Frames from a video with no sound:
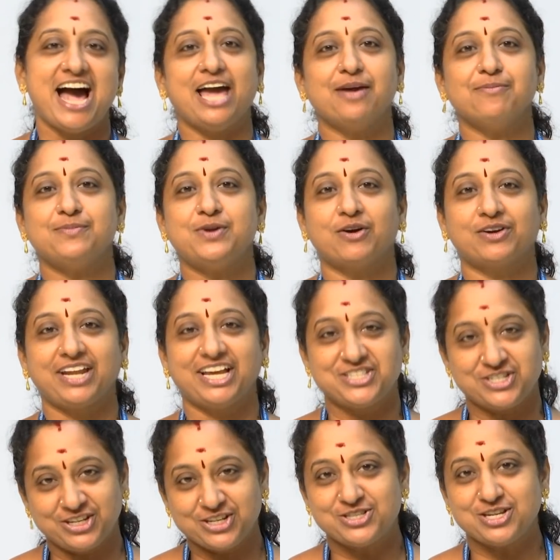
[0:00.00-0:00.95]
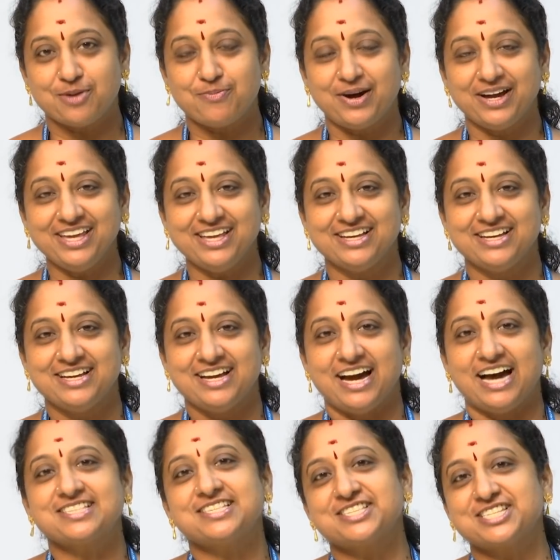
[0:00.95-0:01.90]
I am Dr. H. Girija Bai,
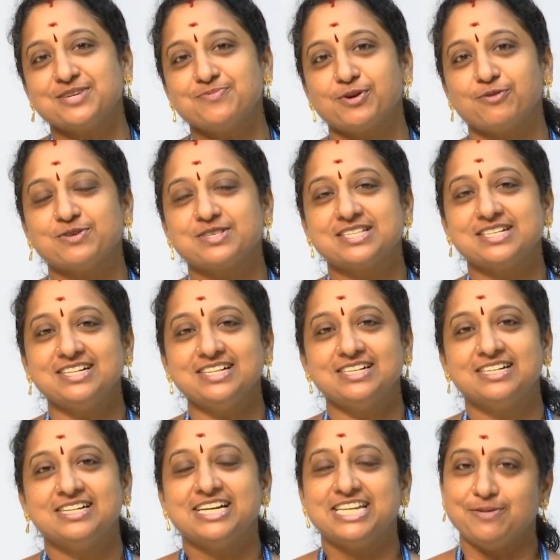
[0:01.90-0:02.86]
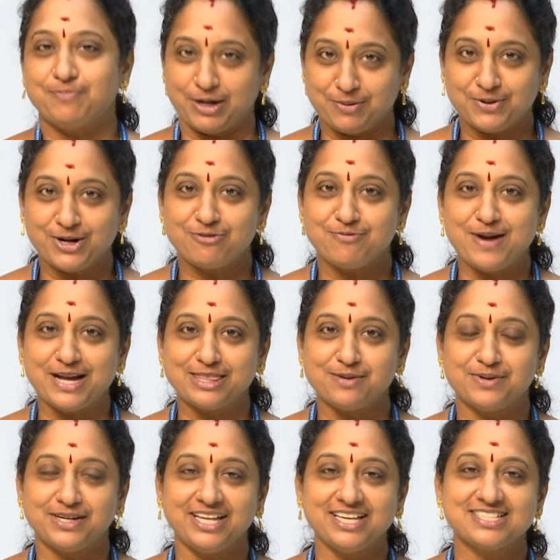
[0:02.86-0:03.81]
Assistant Professor, Department of
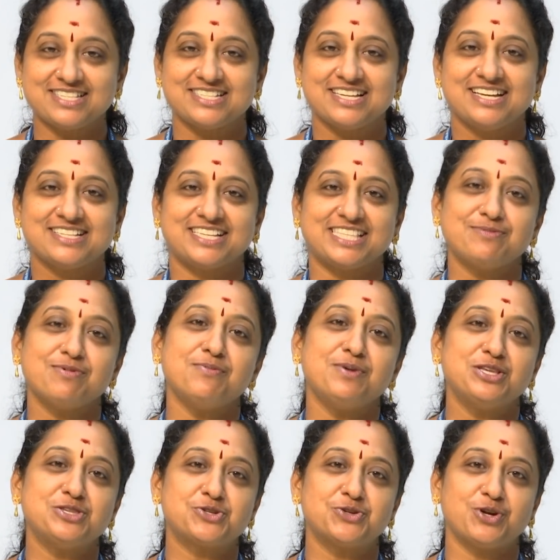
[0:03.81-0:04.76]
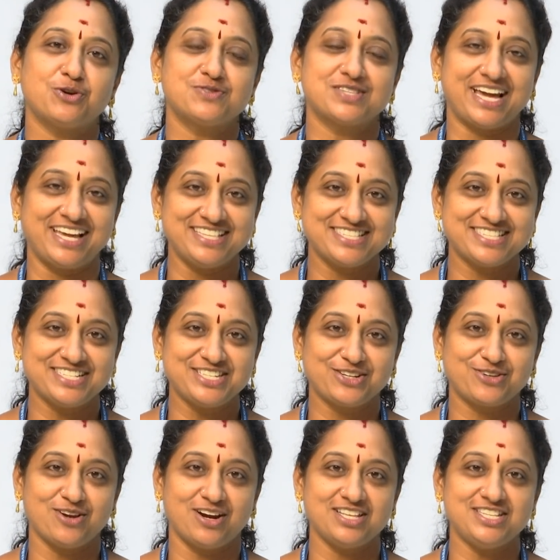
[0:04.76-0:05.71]
Mathematics, Satyabhouma Institute of Science and
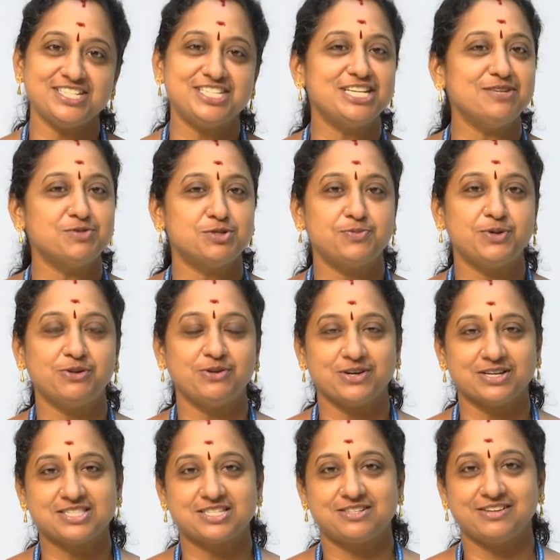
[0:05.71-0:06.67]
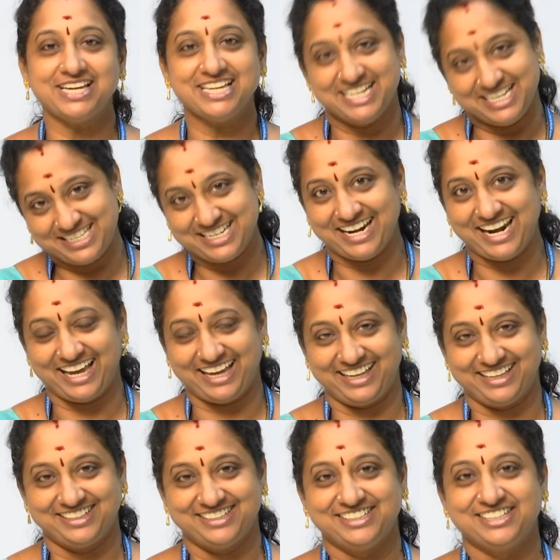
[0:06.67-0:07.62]
Technology, Deemed to be University, Chennai.
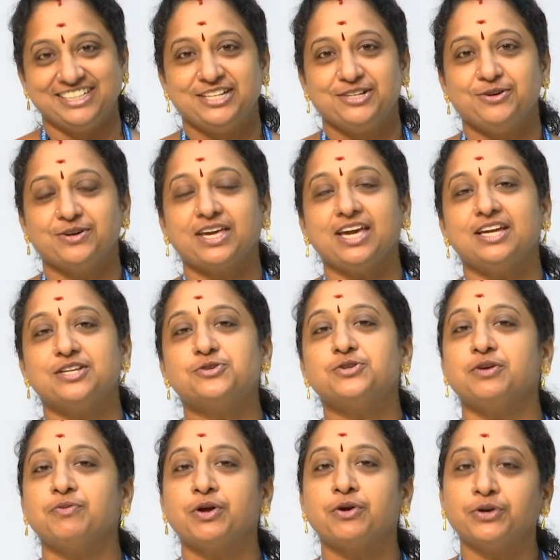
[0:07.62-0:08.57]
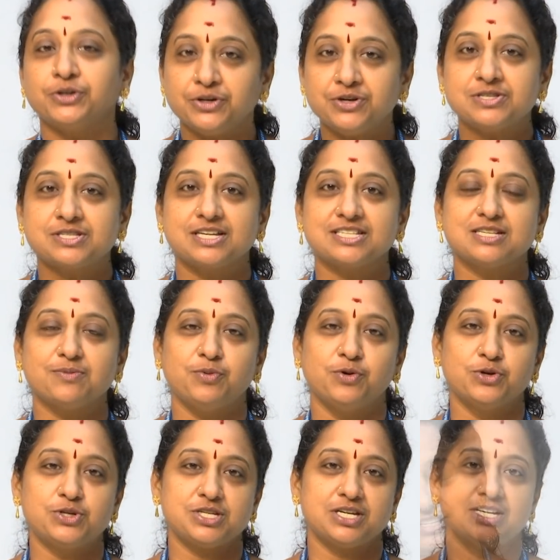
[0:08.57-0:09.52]
Okay, today we are going to discuss about